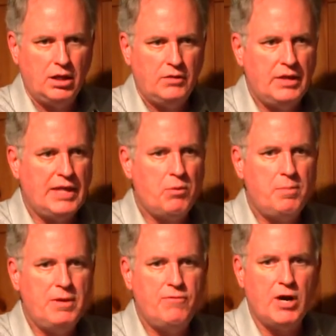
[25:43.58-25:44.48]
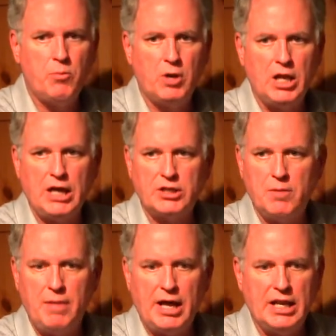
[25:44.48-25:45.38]
then they would be very reluctant
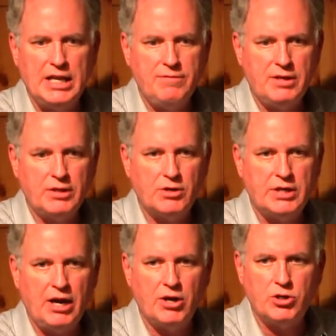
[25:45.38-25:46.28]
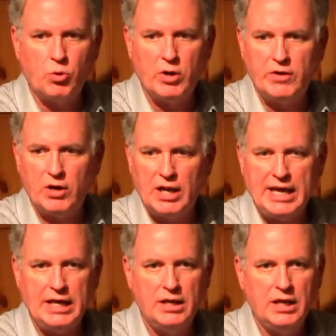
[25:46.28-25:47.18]
about leaving their territory, their
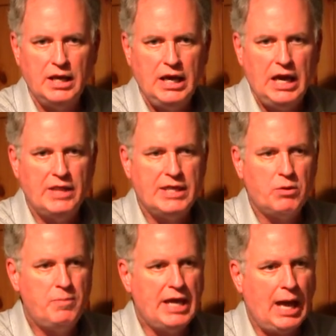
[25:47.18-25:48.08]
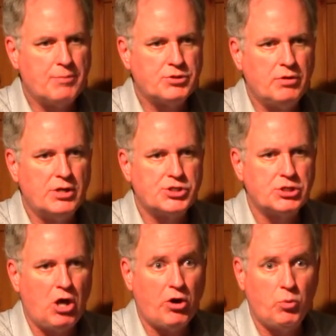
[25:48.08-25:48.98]
land, and they would be absolutely
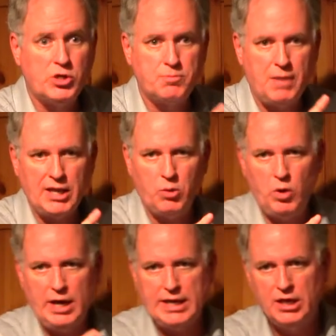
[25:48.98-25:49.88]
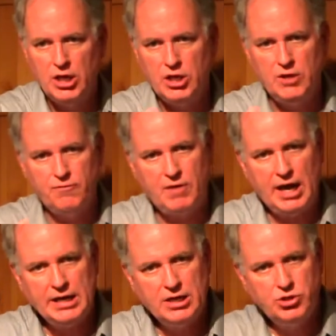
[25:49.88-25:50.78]
slaughtered, which, by the way, you
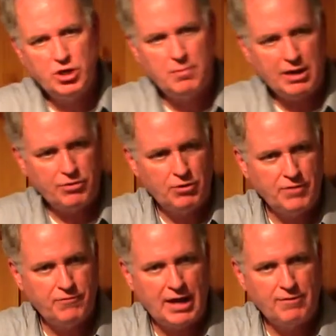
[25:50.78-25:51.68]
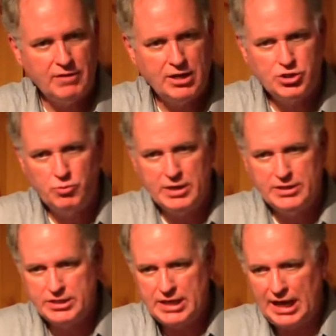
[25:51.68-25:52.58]
find in Jeremiah 35 later as you read
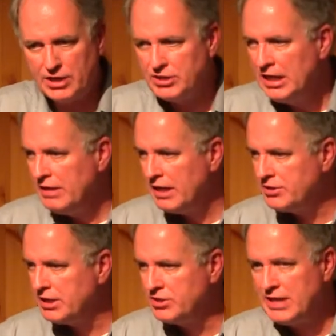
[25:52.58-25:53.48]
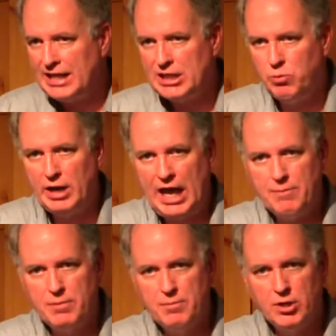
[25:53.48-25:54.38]
the text. That's exactly what
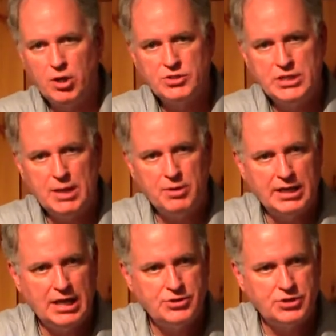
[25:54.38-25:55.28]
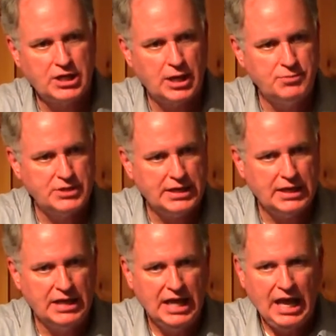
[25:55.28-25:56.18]
happened because Nebuchadnezzar comes
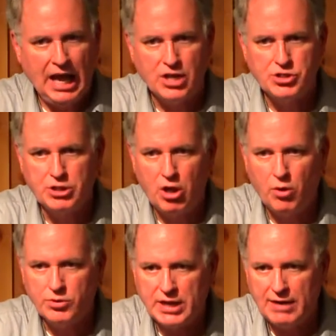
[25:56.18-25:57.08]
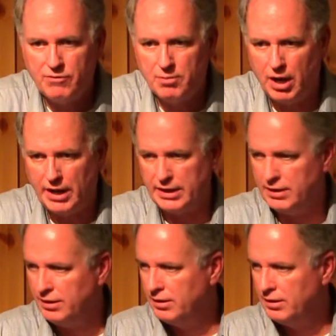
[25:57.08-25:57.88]
in and slaughters everybody.